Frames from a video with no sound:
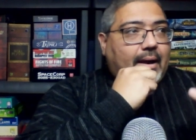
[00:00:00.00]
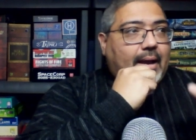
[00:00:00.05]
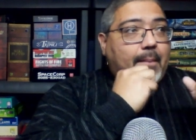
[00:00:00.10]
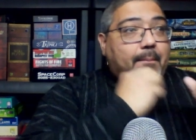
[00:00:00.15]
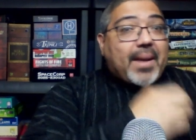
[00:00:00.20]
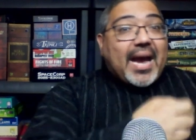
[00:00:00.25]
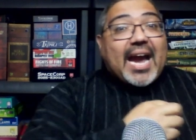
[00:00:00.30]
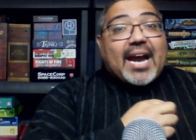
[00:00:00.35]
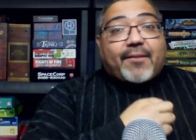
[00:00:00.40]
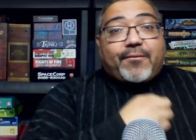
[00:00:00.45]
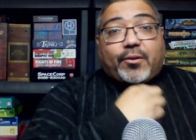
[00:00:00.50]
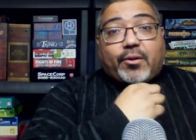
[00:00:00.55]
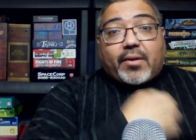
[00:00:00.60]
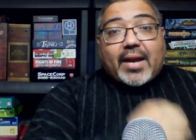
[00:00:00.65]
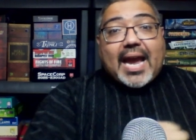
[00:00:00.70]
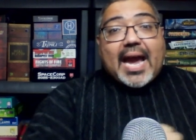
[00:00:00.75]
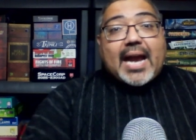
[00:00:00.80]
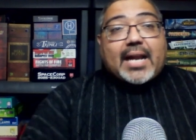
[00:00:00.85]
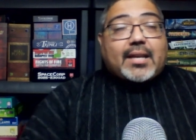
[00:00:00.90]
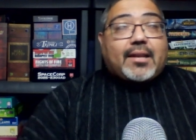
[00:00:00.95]
impactful or
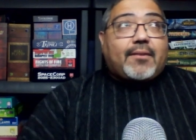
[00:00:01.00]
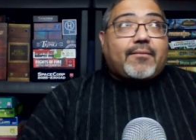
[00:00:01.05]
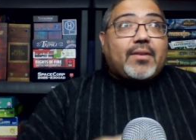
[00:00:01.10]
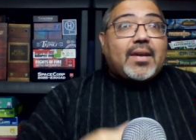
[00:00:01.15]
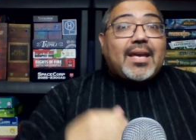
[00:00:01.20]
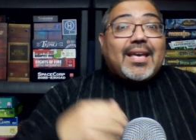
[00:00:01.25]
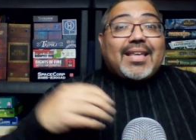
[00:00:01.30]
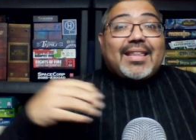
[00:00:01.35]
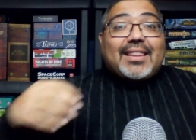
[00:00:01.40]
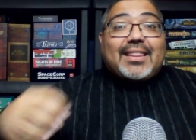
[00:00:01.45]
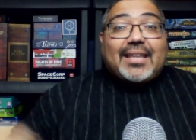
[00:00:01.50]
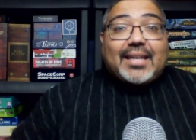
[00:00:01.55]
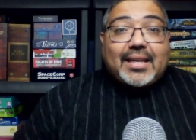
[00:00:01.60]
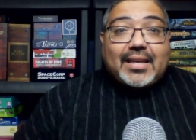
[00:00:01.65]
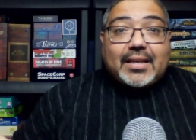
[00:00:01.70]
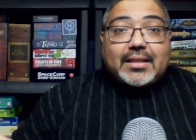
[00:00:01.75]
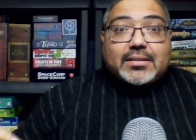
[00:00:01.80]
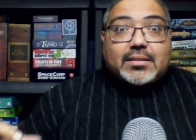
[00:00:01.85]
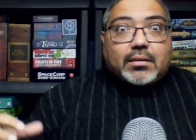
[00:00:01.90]
active. These,